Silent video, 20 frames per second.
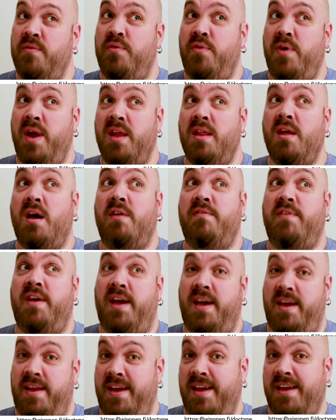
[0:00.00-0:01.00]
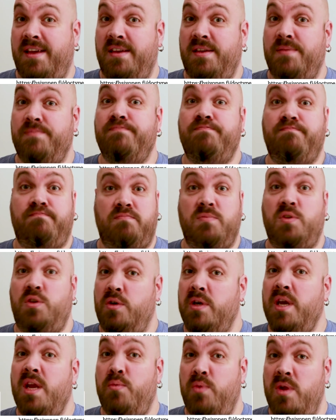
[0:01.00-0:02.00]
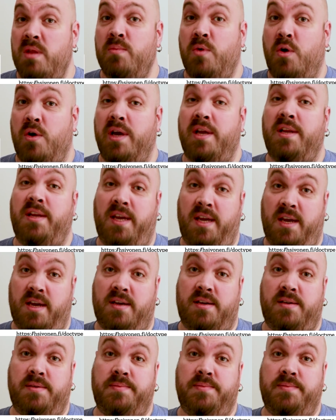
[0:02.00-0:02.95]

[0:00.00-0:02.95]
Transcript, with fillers: afraid of a headache, you can read more in here.